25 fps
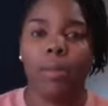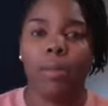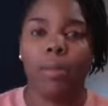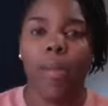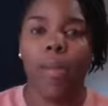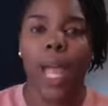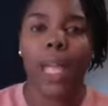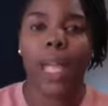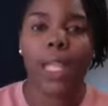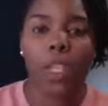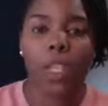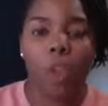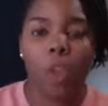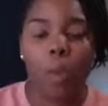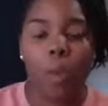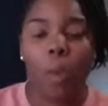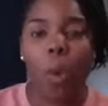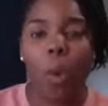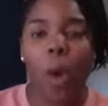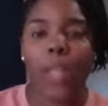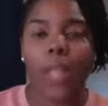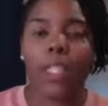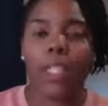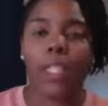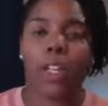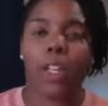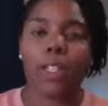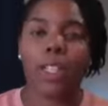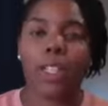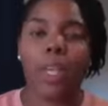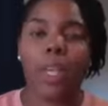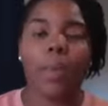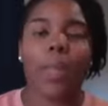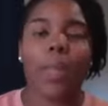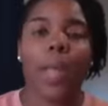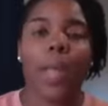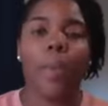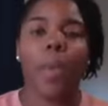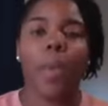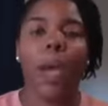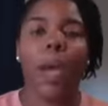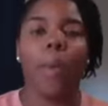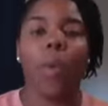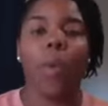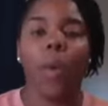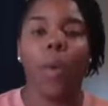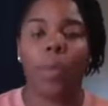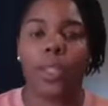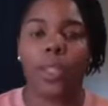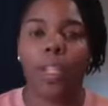And then you pour into your team and they
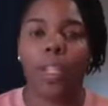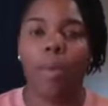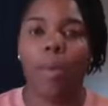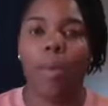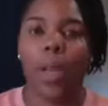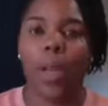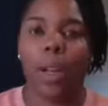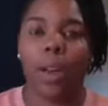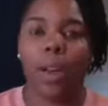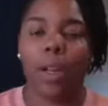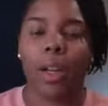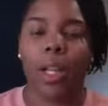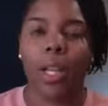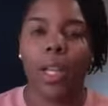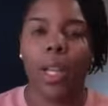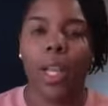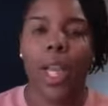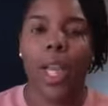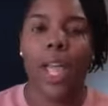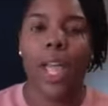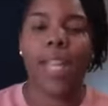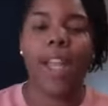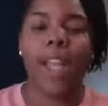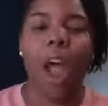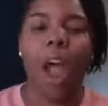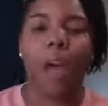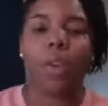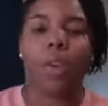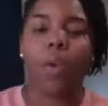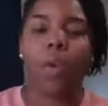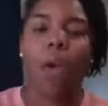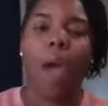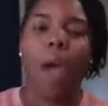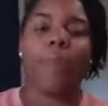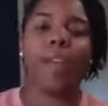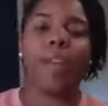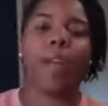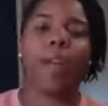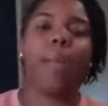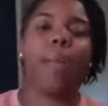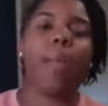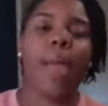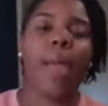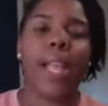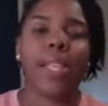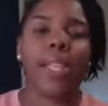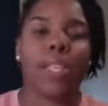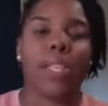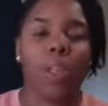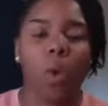become 1% better. And now you have an
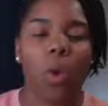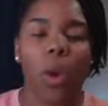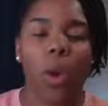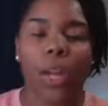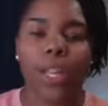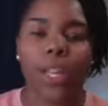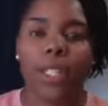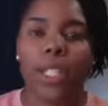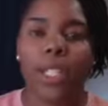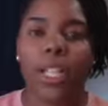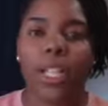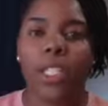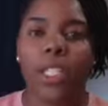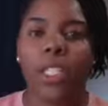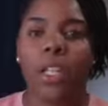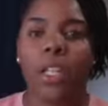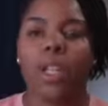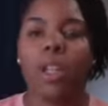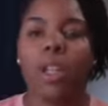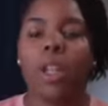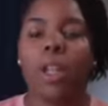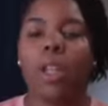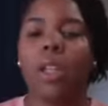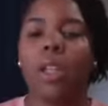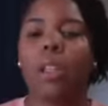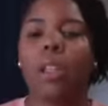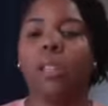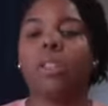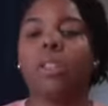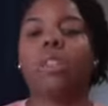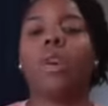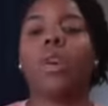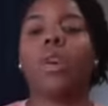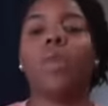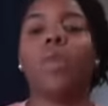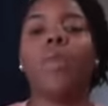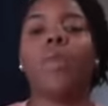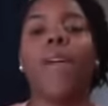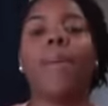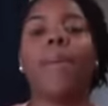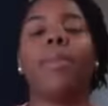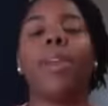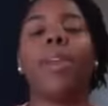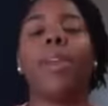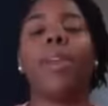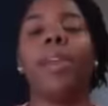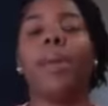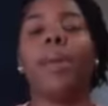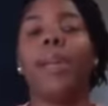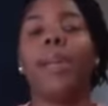amazing organization. So
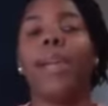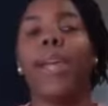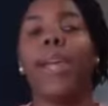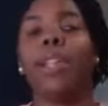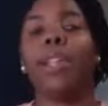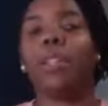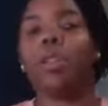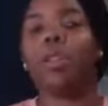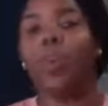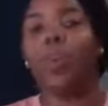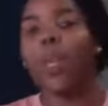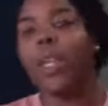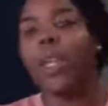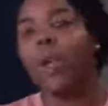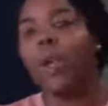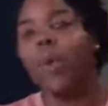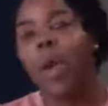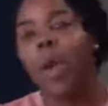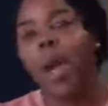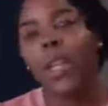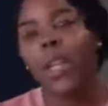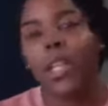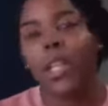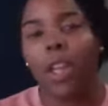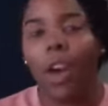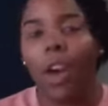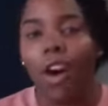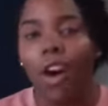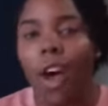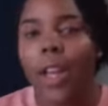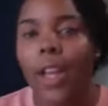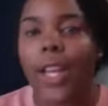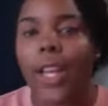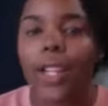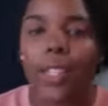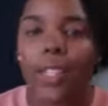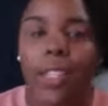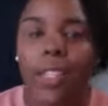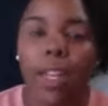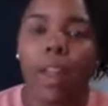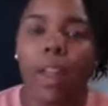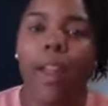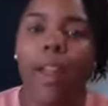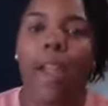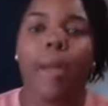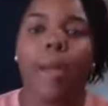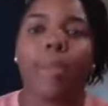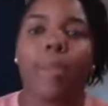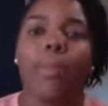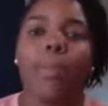family, it's really Rhonda on
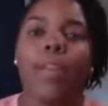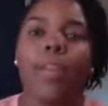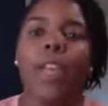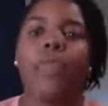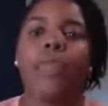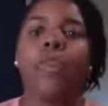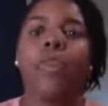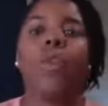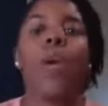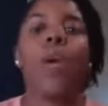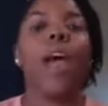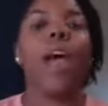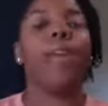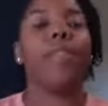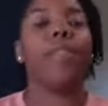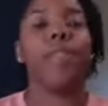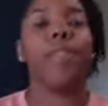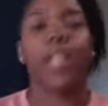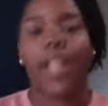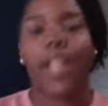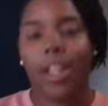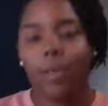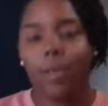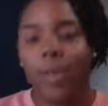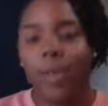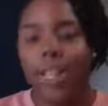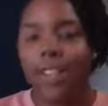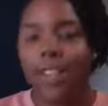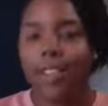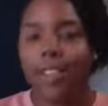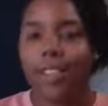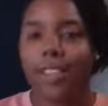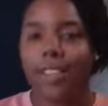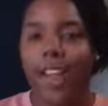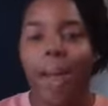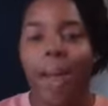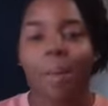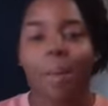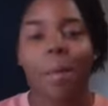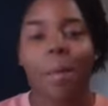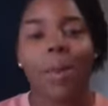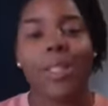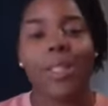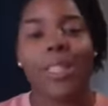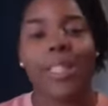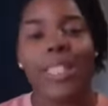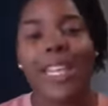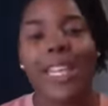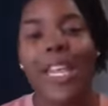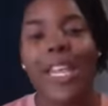Instagram. If you ever need me, I'm a
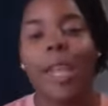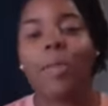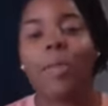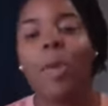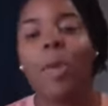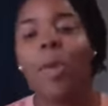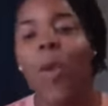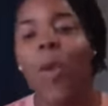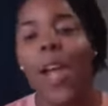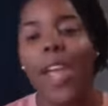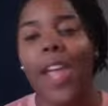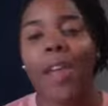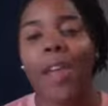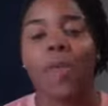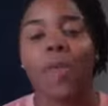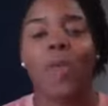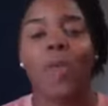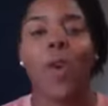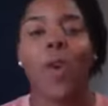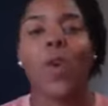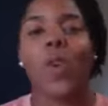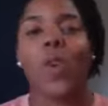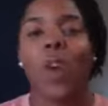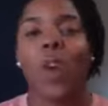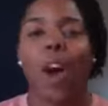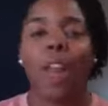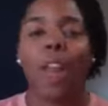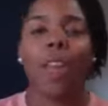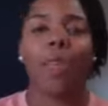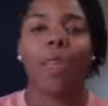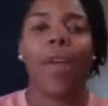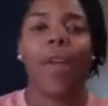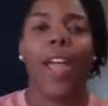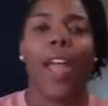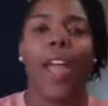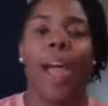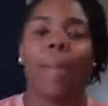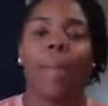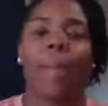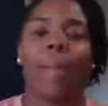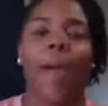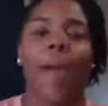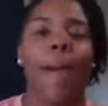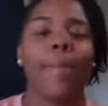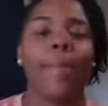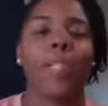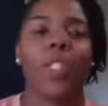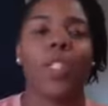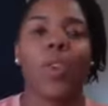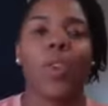DM away, a phone call away. I
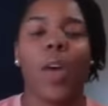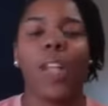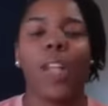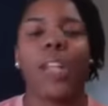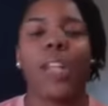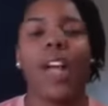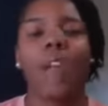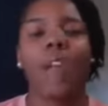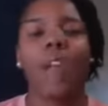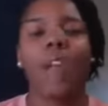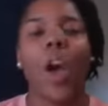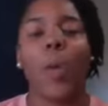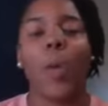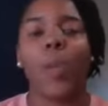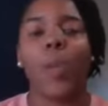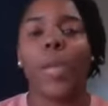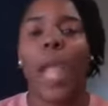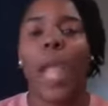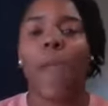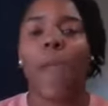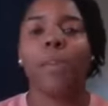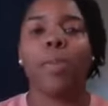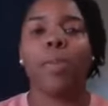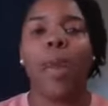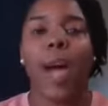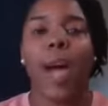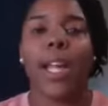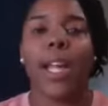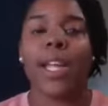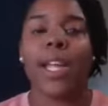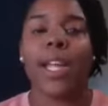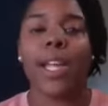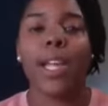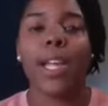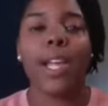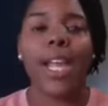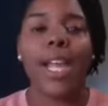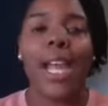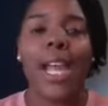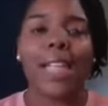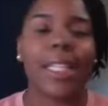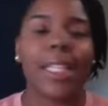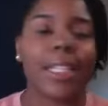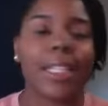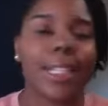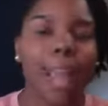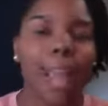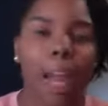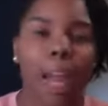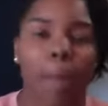promise you, I love helping everybody because
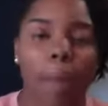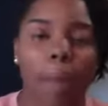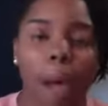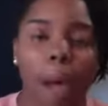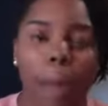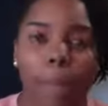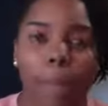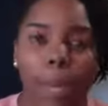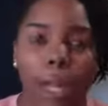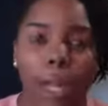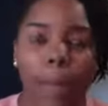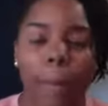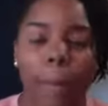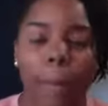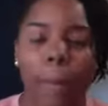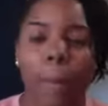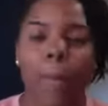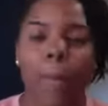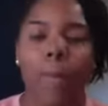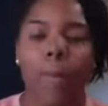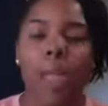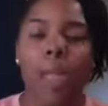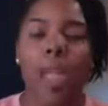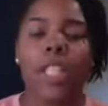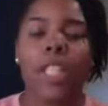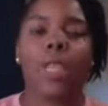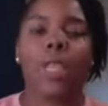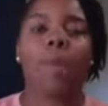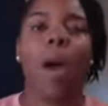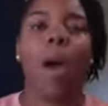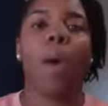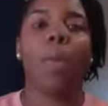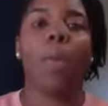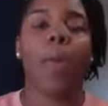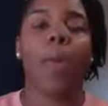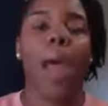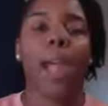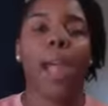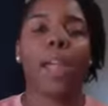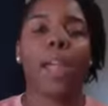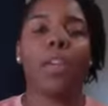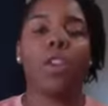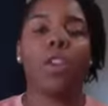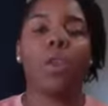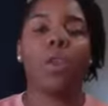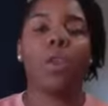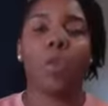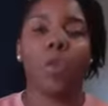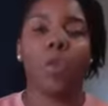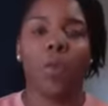it's not about me. It's about what I
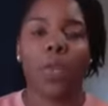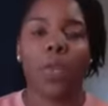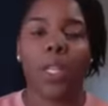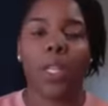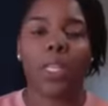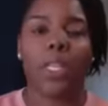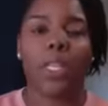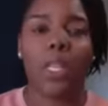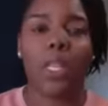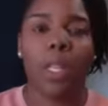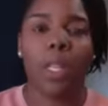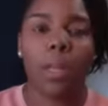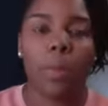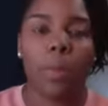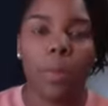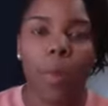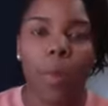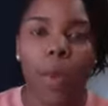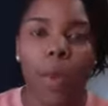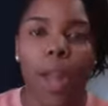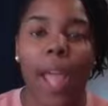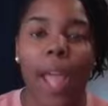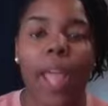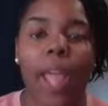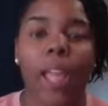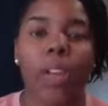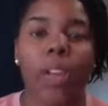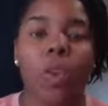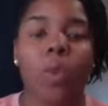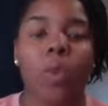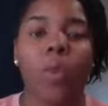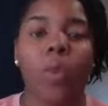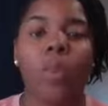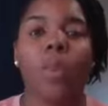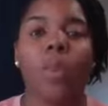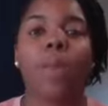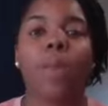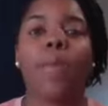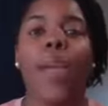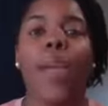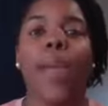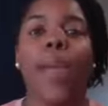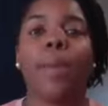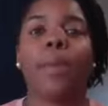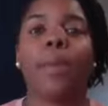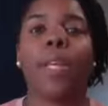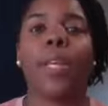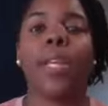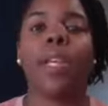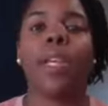can do for the team, what I can do for the
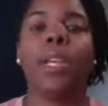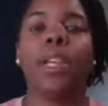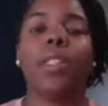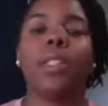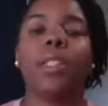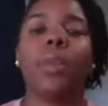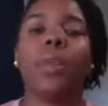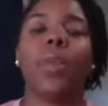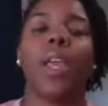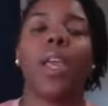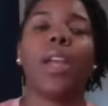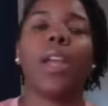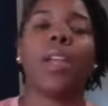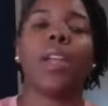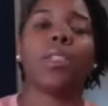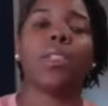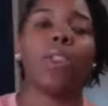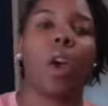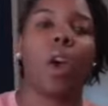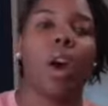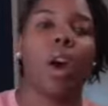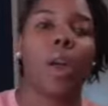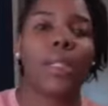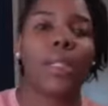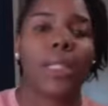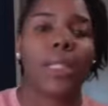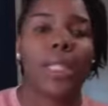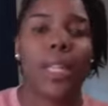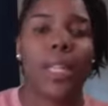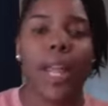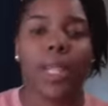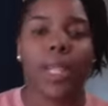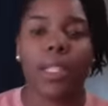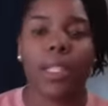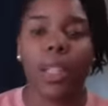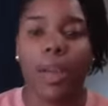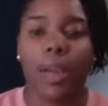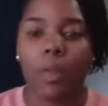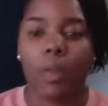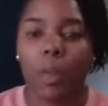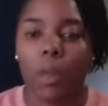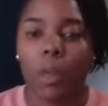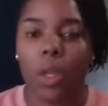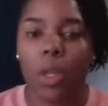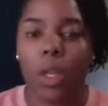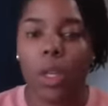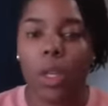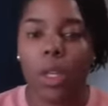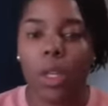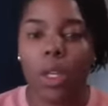family to get us all to the next level.
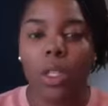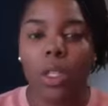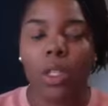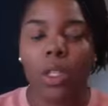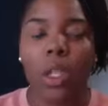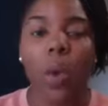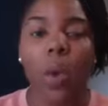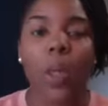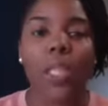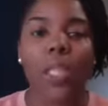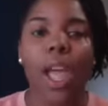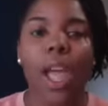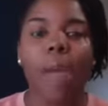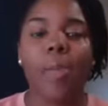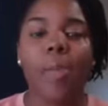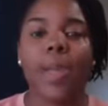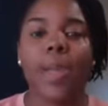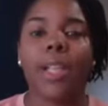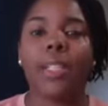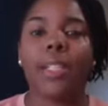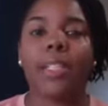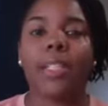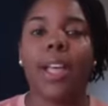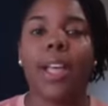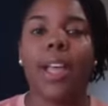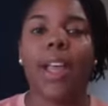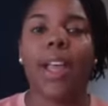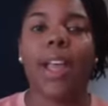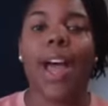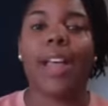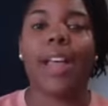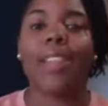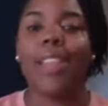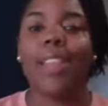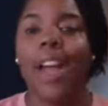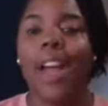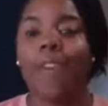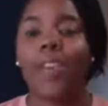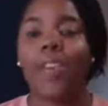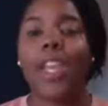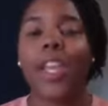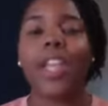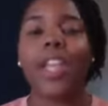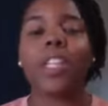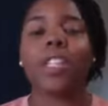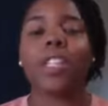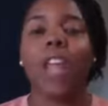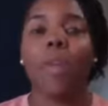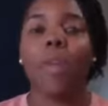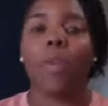So with that being said, I love
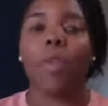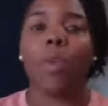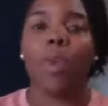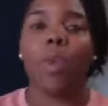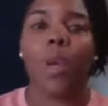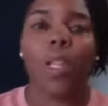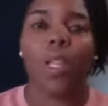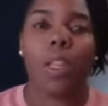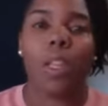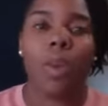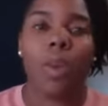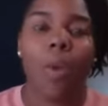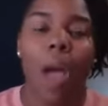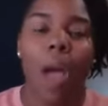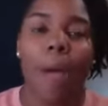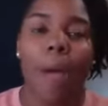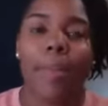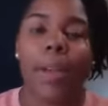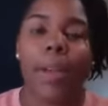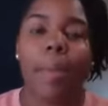each and every one of you. Have an